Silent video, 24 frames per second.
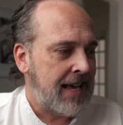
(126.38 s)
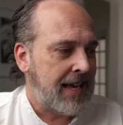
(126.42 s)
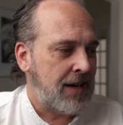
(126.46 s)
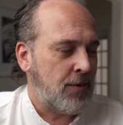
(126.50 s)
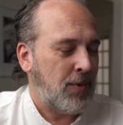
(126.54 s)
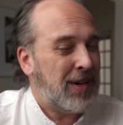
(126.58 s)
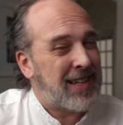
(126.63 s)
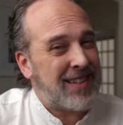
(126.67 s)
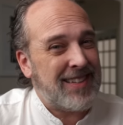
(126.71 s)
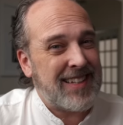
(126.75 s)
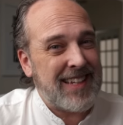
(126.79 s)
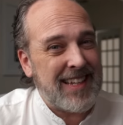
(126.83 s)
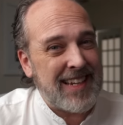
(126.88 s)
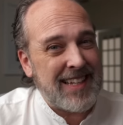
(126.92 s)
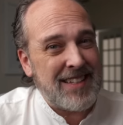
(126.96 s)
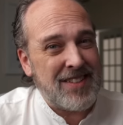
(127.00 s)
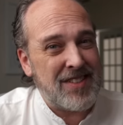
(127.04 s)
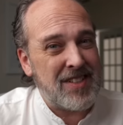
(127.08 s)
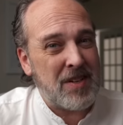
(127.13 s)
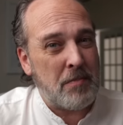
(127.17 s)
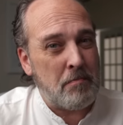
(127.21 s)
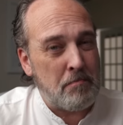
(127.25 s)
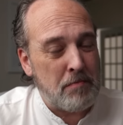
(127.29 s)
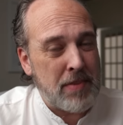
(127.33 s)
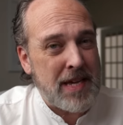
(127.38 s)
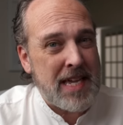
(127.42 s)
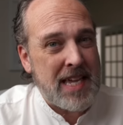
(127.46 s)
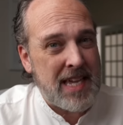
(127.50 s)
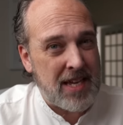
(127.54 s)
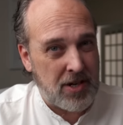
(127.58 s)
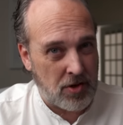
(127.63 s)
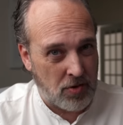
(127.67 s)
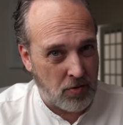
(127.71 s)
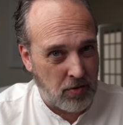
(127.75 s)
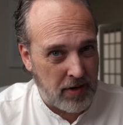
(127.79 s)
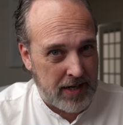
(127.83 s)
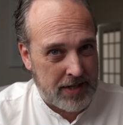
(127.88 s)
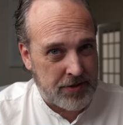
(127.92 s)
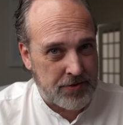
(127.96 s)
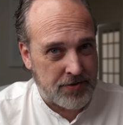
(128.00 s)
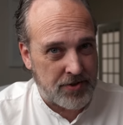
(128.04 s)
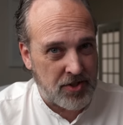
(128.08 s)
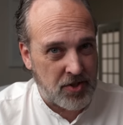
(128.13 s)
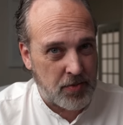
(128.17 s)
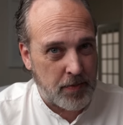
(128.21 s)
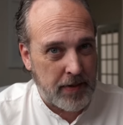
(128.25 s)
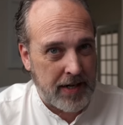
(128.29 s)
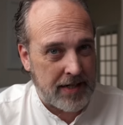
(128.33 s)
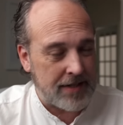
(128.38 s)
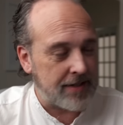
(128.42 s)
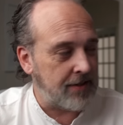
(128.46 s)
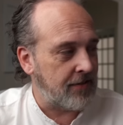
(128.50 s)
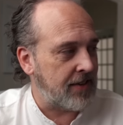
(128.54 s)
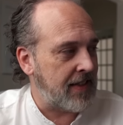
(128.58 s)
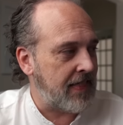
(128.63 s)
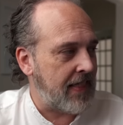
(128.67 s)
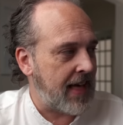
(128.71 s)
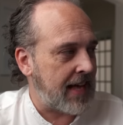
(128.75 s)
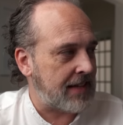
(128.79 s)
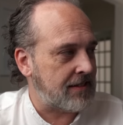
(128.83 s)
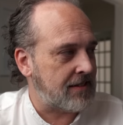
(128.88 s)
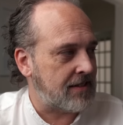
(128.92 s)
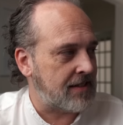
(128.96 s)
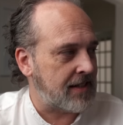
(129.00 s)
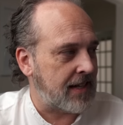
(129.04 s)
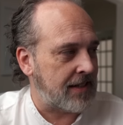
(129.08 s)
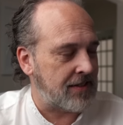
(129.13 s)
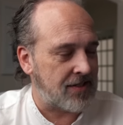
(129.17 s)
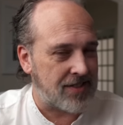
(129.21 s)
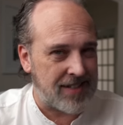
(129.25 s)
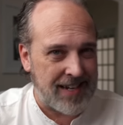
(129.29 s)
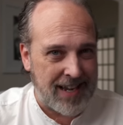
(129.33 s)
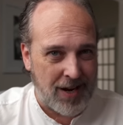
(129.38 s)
Well, it ends up being a retrospective in that sense.